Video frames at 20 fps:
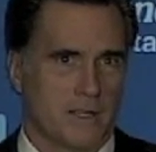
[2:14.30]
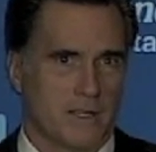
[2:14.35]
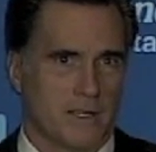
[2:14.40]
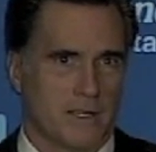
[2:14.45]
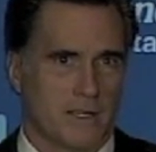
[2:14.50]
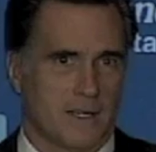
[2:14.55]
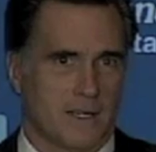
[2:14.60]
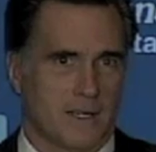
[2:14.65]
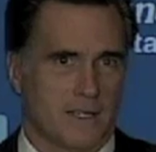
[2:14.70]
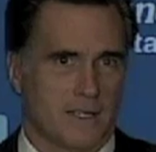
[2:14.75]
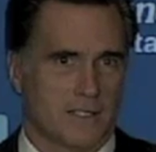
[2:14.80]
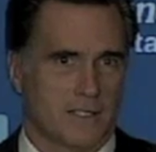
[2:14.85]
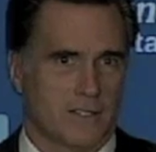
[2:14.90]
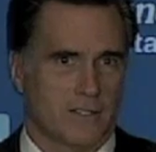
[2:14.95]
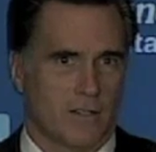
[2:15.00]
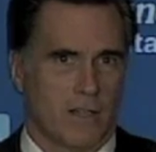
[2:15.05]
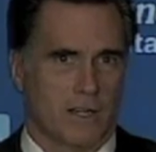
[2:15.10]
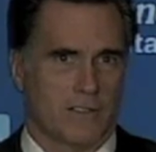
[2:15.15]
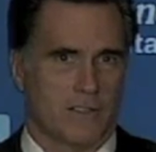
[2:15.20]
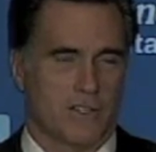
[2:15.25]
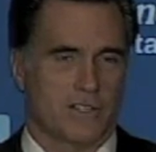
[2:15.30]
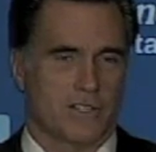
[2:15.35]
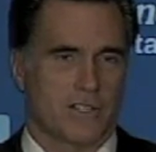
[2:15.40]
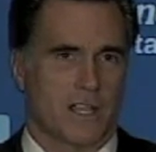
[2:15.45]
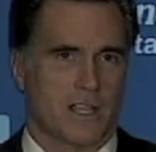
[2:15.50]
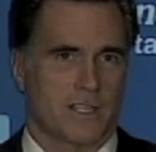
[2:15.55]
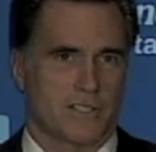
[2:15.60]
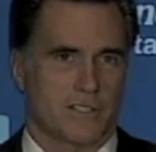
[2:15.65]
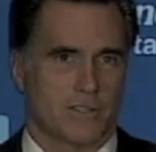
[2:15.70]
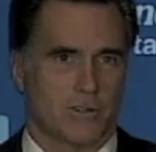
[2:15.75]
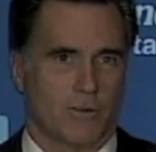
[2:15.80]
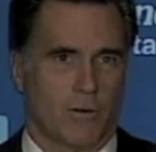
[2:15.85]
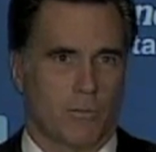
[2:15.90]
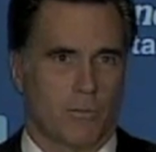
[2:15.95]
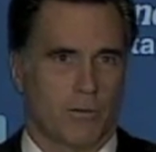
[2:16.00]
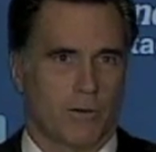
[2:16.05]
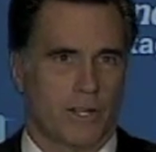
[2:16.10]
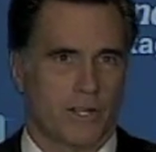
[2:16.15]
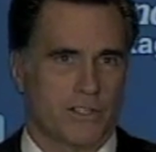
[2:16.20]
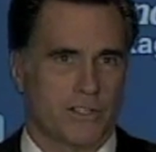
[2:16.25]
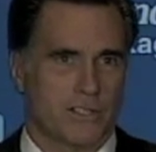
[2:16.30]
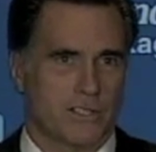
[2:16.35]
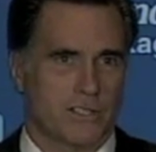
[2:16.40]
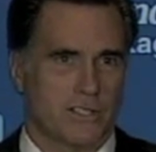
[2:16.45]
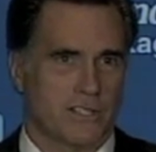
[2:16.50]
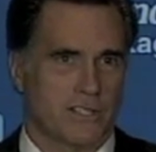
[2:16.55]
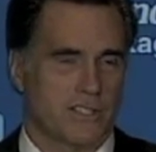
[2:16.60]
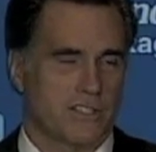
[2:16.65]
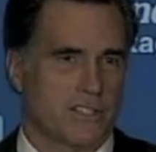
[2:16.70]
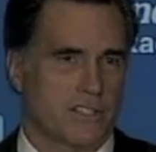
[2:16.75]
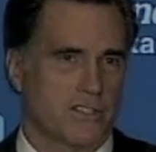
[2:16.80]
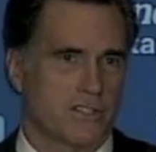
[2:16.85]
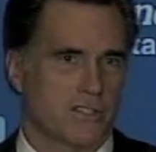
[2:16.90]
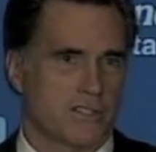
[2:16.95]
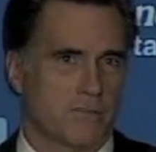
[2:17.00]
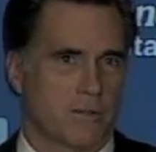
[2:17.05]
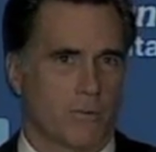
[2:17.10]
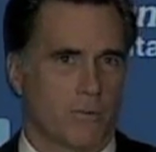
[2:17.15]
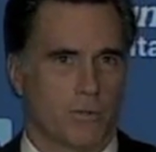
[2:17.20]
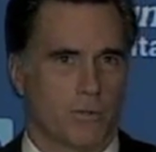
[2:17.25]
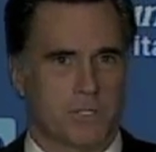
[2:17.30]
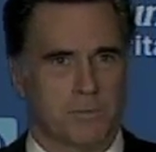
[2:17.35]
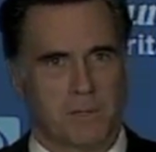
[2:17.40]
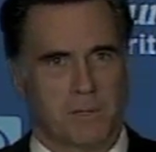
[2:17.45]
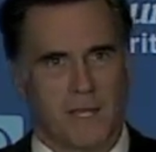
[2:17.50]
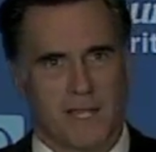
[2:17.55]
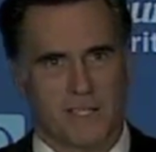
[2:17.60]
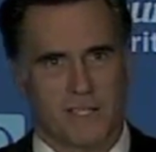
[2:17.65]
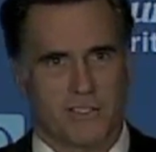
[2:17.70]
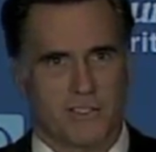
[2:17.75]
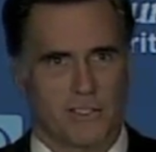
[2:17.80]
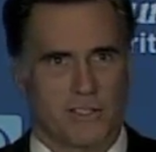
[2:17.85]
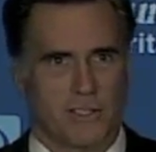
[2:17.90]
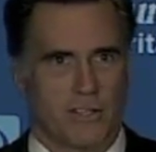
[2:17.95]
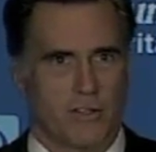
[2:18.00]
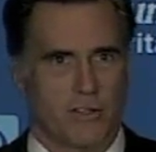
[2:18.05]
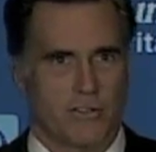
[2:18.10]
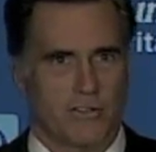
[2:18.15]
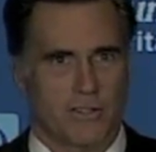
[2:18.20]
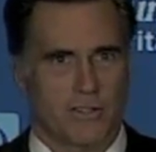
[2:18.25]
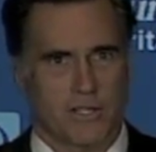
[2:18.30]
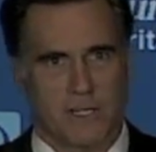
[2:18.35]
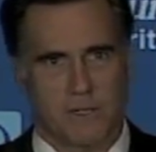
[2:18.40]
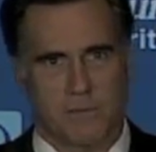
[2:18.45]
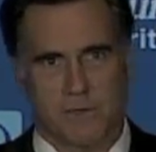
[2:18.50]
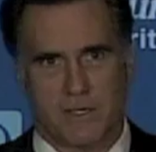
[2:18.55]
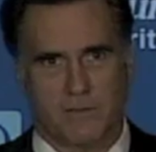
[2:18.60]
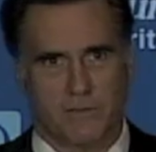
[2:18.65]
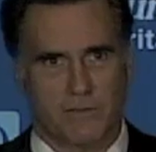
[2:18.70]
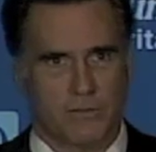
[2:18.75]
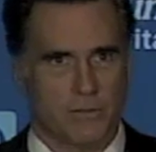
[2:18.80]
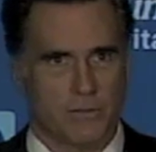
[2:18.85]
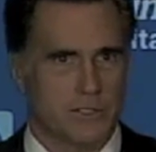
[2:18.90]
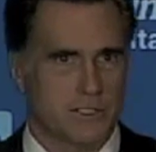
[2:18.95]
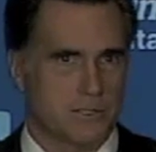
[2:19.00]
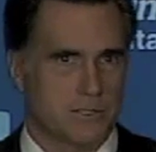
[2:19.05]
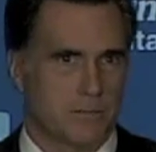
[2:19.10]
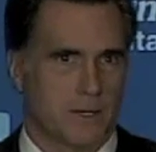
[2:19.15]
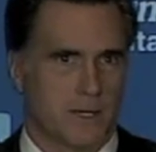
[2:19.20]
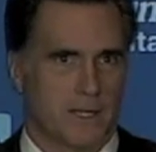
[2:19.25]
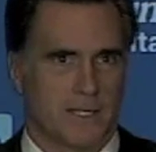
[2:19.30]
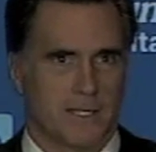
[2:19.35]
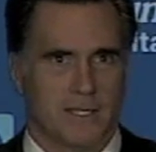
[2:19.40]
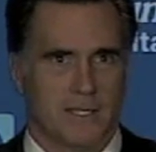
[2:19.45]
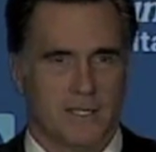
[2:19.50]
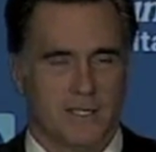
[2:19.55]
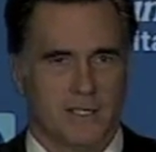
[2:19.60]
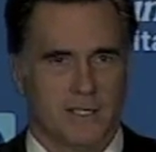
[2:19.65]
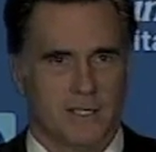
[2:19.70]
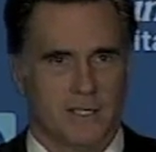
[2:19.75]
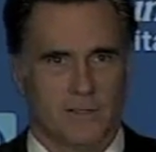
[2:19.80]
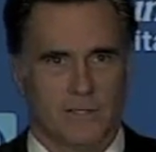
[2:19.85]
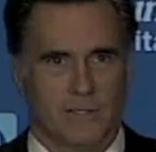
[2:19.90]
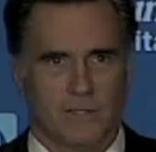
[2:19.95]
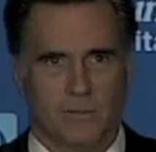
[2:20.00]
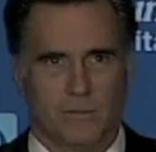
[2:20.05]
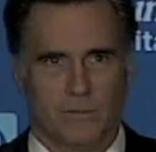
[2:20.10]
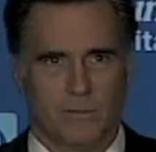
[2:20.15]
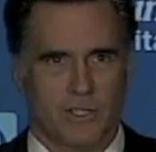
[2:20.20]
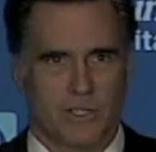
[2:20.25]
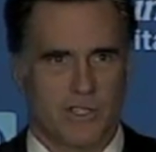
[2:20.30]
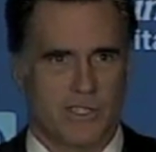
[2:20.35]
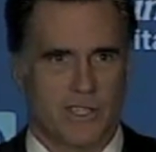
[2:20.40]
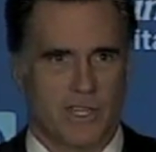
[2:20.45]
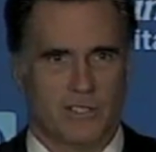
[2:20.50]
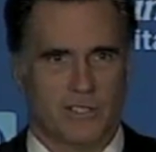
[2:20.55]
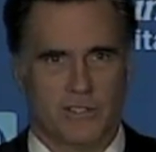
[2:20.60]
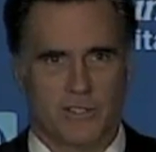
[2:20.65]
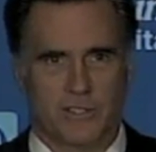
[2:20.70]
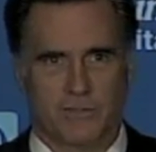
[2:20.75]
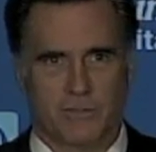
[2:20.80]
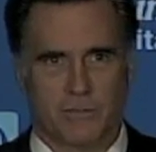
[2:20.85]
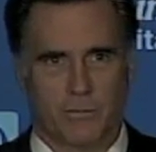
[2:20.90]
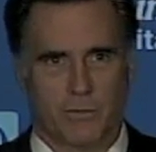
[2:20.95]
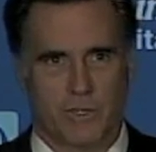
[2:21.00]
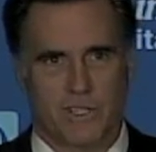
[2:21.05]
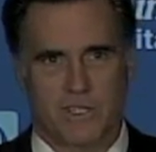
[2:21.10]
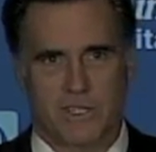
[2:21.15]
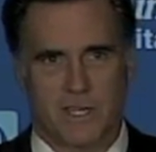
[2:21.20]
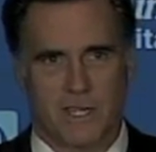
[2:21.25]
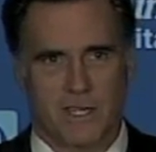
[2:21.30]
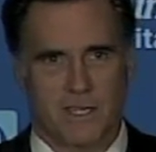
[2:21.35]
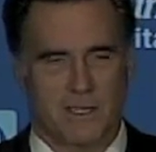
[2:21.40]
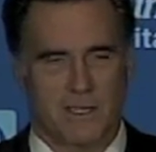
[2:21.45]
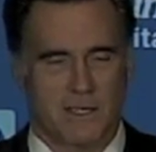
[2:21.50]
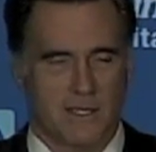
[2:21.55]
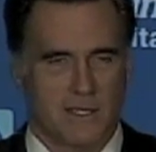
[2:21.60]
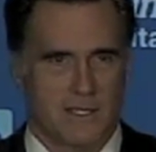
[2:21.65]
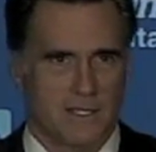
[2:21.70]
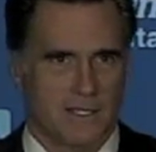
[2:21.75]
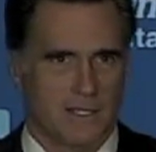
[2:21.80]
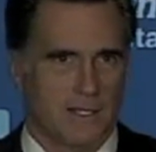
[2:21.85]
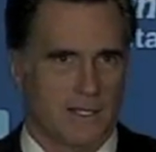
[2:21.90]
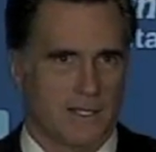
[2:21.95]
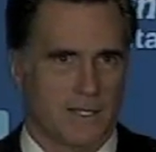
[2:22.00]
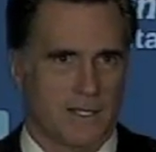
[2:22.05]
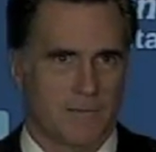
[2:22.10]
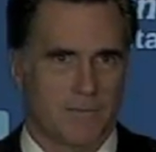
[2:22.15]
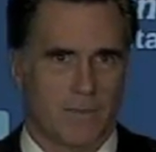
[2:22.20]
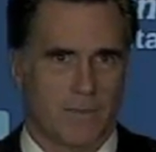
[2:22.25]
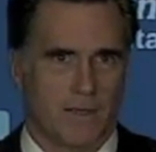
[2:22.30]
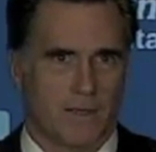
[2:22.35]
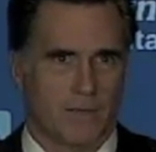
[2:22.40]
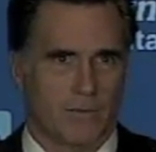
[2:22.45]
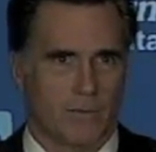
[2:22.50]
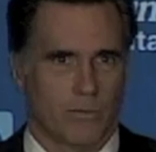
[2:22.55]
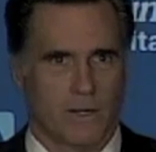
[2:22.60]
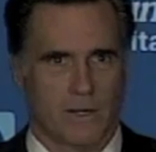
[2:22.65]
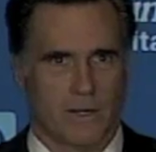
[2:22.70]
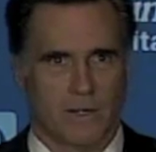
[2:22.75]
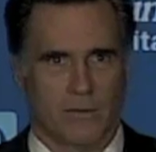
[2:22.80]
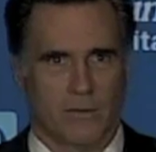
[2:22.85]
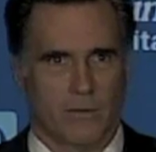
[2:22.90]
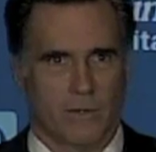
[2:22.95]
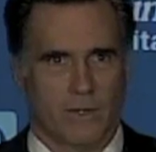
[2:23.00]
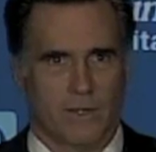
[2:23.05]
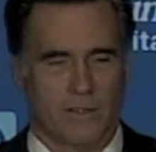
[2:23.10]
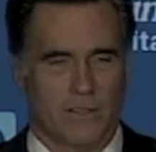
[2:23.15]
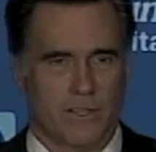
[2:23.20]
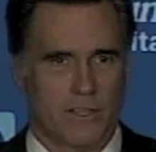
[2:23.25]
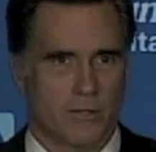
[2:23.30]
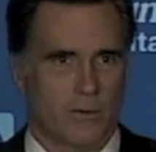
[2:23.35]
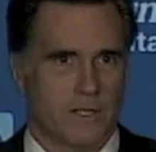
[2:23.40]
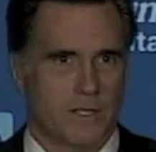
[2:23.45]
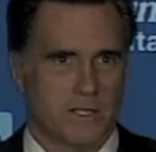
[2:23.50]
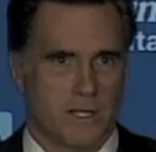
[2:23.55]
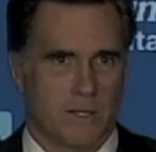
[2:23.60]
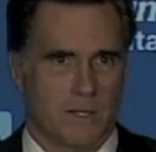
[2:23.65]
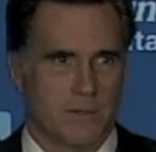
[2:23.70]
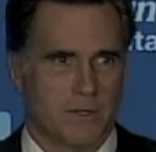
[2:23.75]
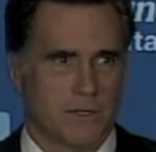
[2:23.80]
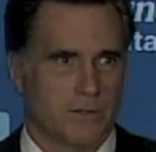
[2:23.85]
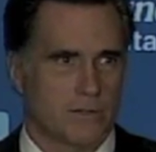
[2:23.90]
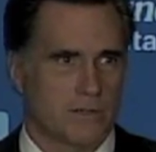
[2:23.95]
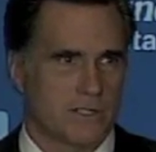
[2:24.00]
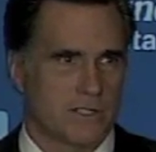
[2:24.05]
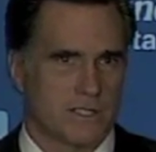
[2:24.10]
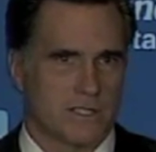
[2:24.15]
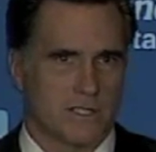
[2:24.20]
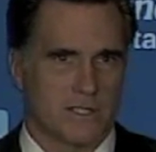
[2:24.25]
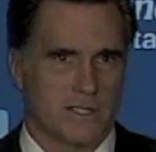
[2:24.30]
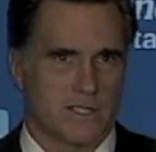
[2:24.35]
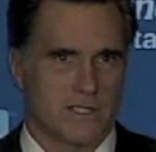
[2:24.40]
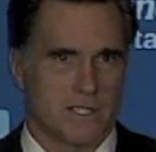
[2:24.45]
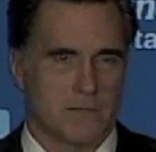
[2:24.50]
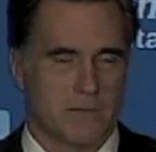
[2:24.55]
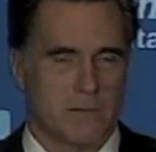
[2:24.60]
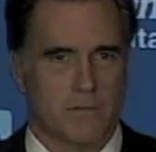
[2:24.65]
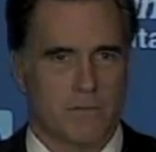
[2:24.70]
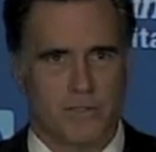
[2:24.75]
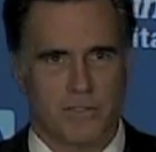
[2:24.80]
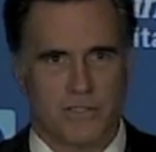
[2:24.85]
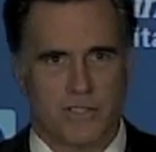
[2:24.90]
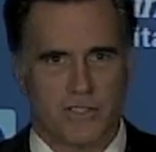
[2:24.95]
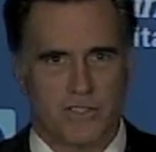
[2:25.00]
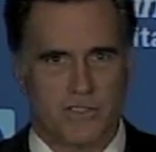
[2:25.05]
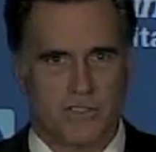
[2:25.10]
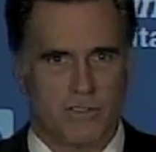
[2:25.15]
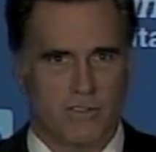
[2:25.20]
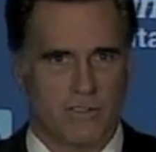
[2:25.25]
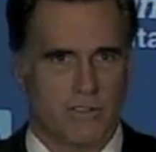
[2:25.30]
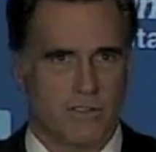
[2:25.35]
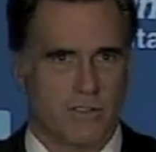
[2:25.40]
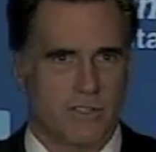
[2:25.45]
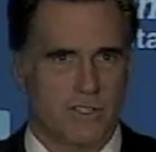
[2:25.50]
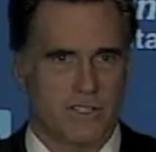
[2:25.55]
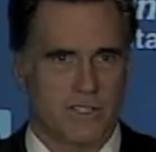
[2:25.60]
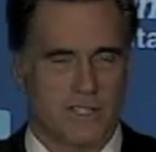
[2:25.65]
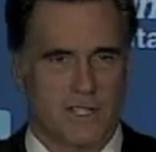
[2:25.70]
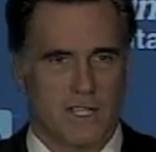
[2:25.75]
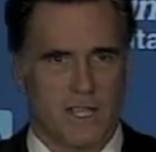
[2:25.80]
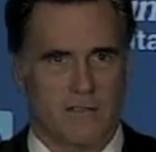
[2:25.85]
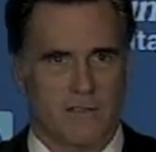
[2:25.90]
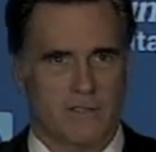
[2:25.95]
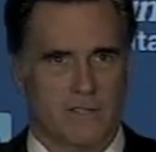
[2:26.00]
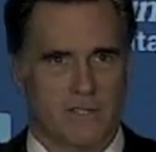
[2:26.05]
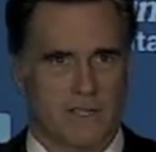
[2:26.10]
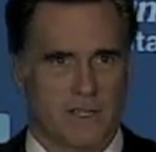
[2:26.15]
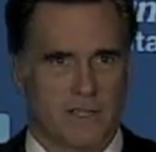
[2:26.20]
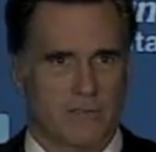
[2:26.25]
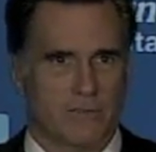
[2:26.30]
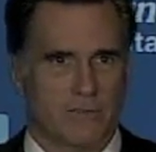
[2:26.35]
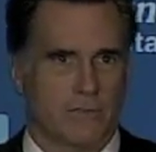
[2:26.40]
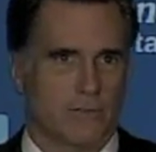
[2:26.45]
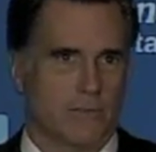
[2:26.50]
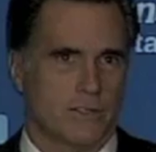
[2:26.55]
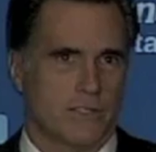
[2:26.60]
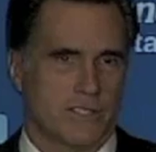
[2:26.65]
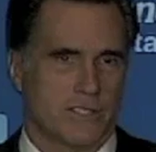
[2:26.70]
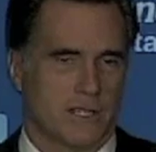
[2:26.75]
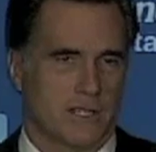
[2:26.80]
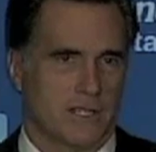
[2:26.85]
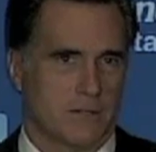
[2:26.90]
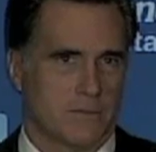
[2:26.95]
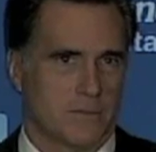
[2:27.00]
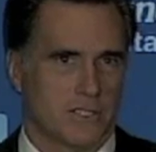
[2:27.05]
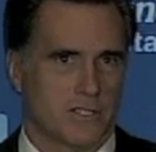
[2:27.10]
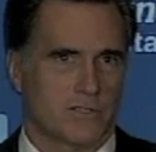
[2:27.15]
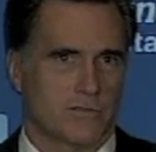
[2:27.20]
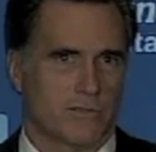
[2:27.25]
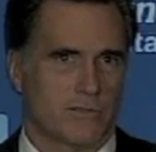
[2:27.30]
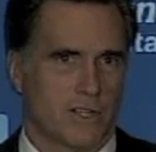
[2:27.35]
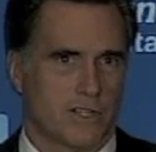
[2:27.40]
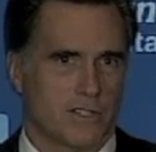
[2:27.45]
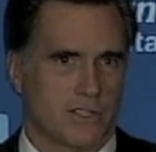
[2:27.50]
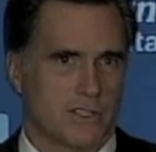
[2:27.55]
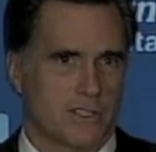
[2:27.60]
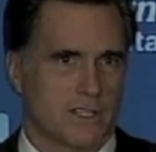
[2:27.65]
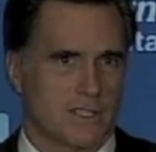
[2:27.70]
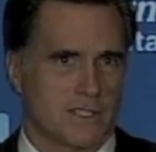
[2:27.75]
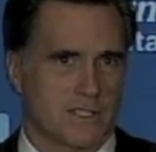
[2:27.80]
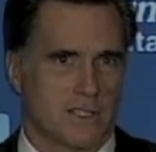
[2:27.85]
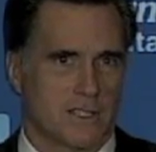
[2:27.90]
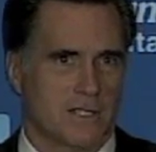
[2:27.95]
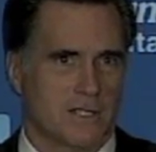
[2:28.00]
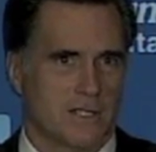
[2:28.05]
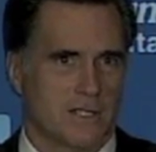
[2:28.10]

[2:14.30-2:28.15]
uh, calling the shots at a corporation. The decisions about which plants to close are going to be influenced by uh, which senators from which state, um, where, where the UAW is, uh, is going to be most concerned, is going to have a, an influence on an administration that's uh,